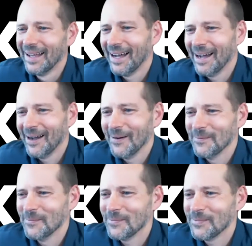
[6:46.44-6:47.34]

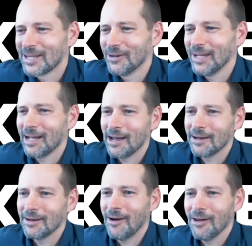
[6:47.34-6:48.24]
So he got
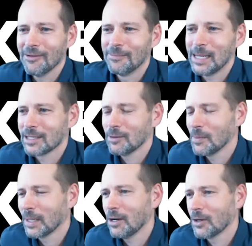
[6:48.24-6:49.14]
all of basically what
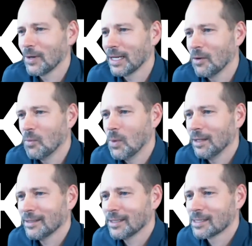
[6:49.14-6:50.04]
we call creating a
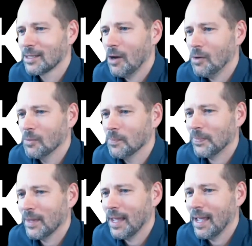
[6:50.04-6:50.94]
wellness home.
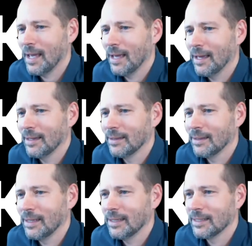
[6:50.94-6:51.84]
And
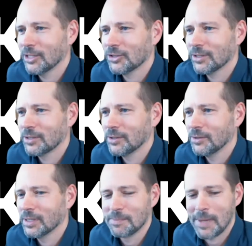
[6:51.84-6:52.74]
in addition to
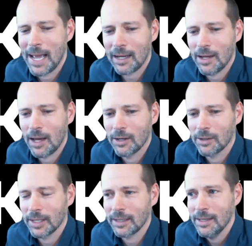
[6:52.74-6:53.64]
his back not
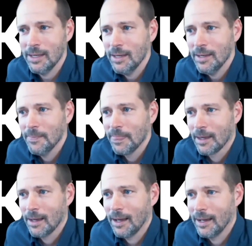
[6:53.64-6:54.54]
hurting,
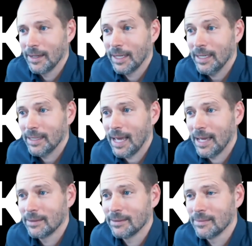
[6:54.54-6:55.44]
he
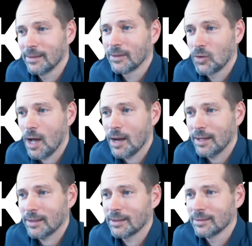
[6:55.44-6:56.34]
had
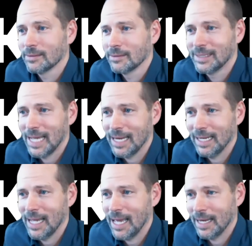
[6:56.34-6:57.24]
chronic
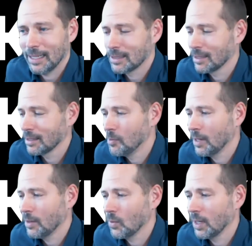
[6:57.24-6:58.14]
daily headaches to the
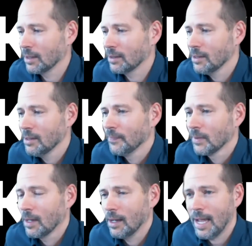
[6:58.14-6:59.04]
point where
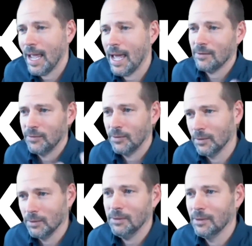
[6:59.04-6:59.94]
a
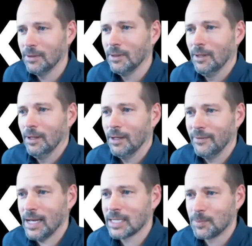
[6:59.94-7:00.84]
handful of
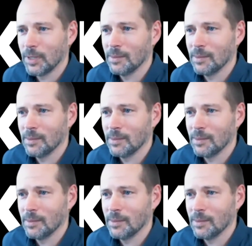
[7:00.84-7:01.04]
aspirin in the